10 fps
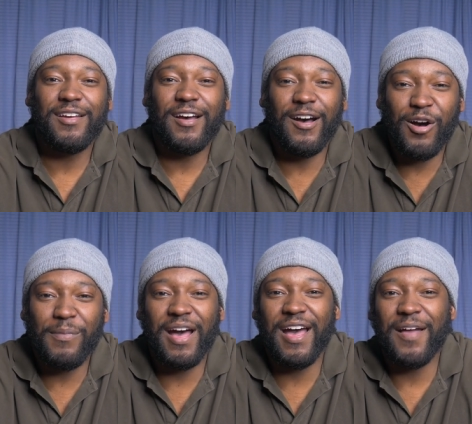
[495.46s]
Oh
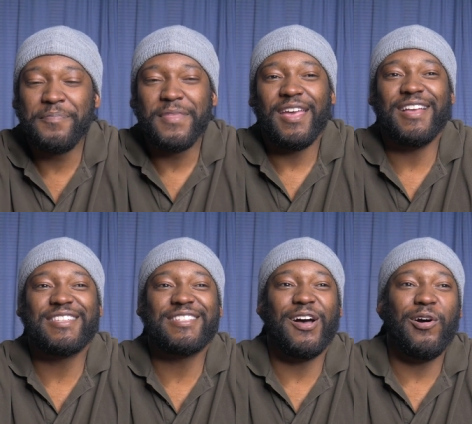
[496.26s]
my. And
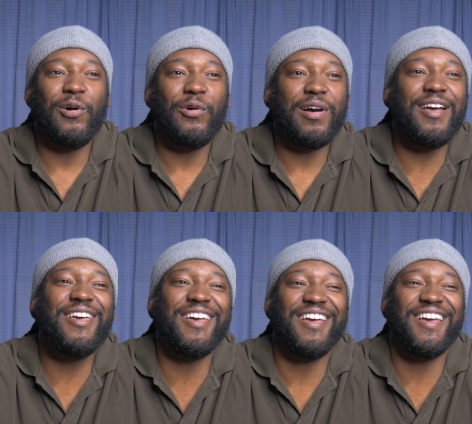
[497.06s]
so
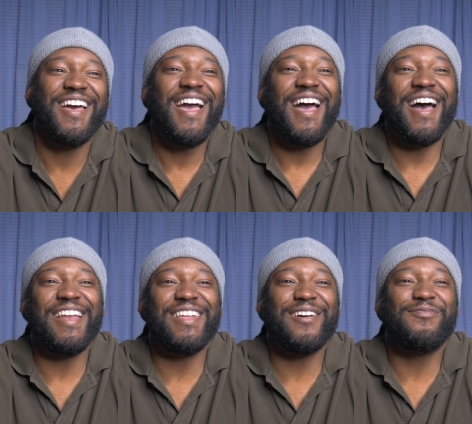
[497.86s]
I
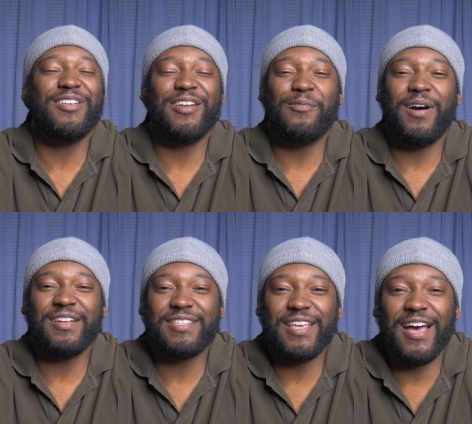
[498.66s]
definitely don't want
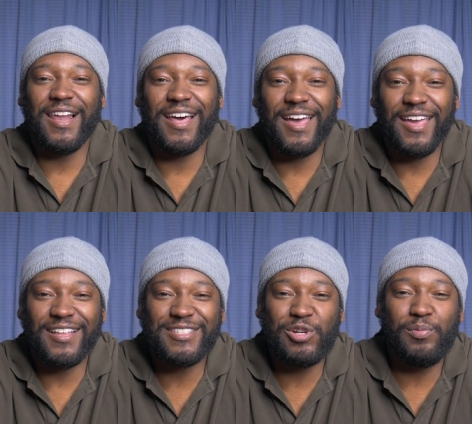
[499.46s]
to sound
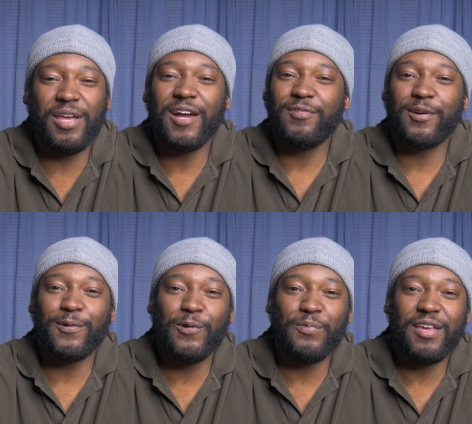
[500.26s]
like too big of a
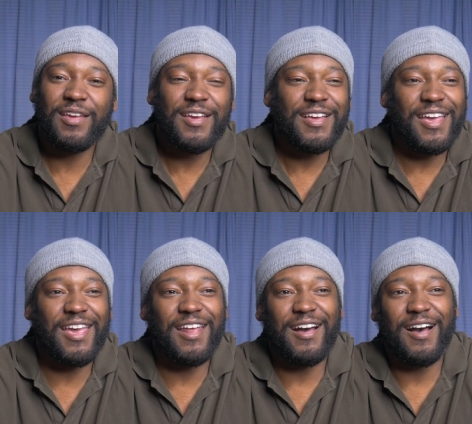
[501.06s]
groupie
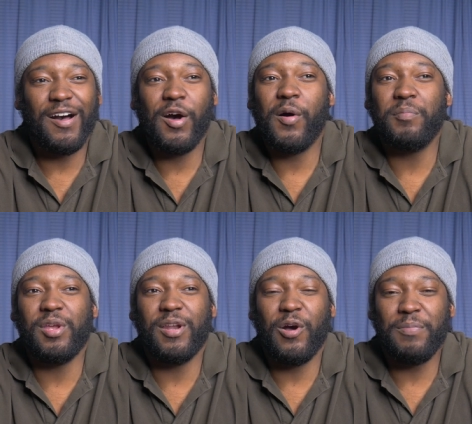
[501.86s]
and
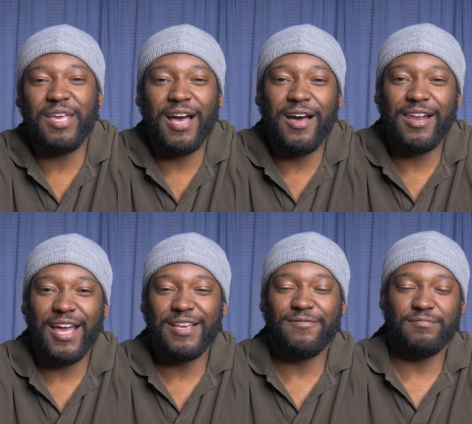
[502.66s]
you know, be all
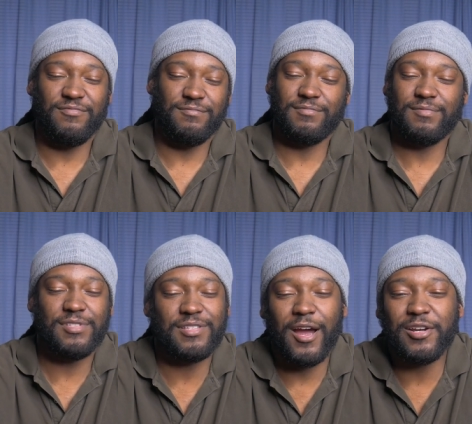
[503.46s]
like
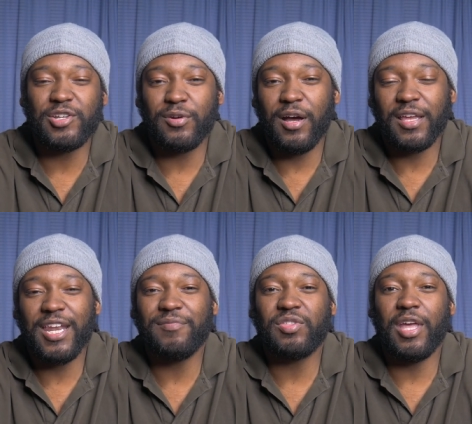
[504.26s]
starstruck and
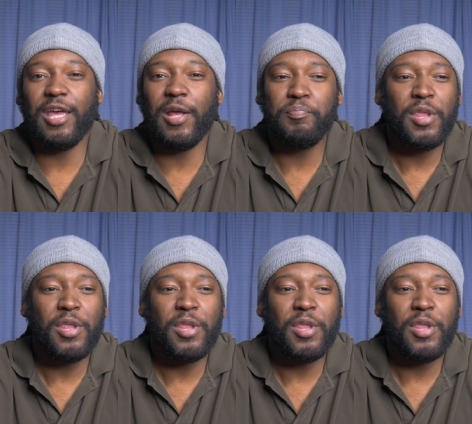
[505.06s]
everything,